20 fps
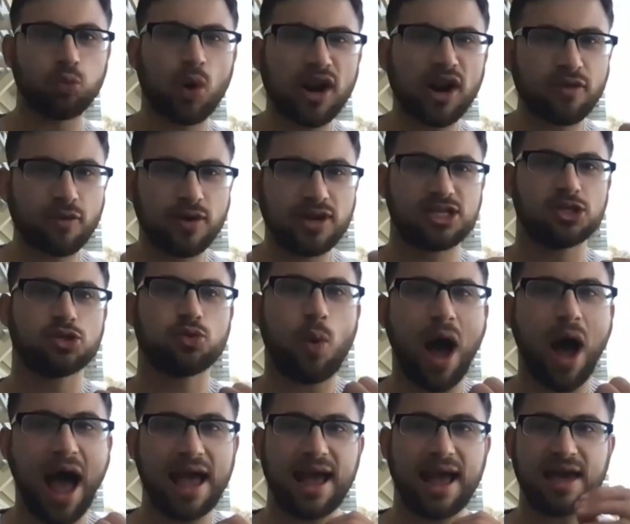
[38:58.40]
one of the reasons
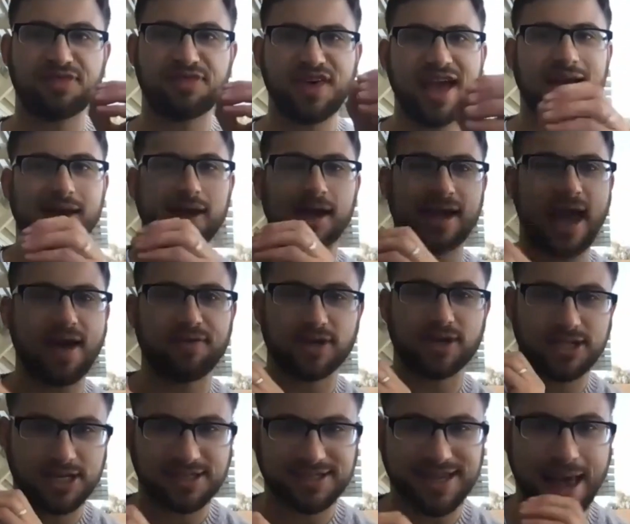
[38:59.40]
why I think, again,
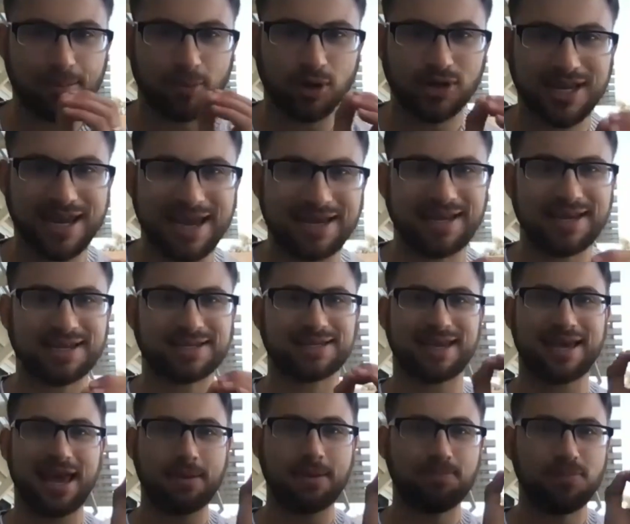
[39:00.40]
this is
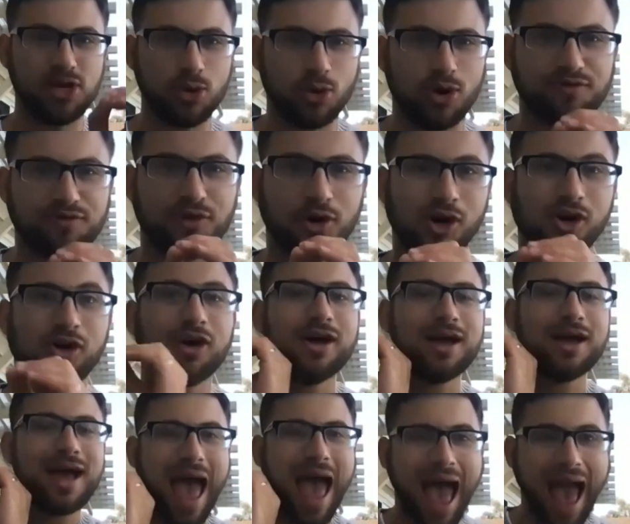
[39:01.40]
simultaneously a beautiful
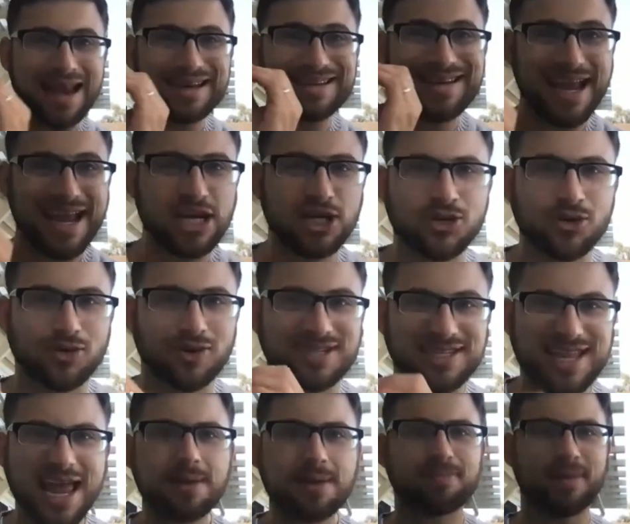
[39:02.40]
and dangerous
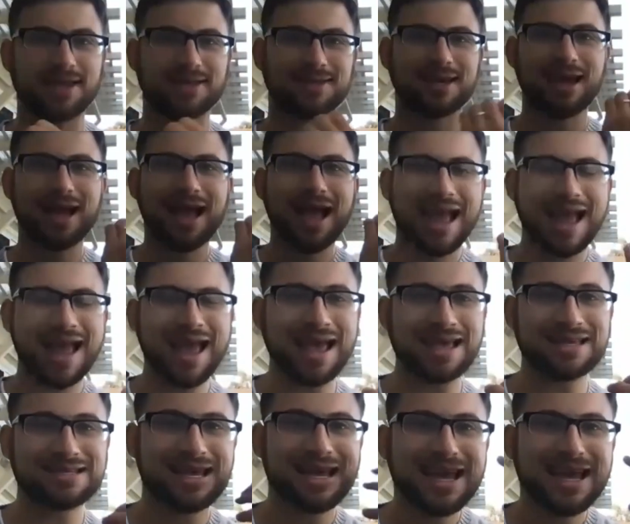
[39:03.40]
statement
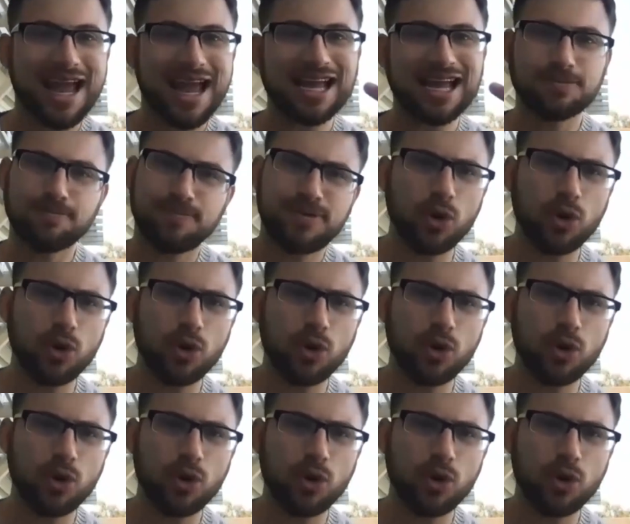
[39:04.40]
is it's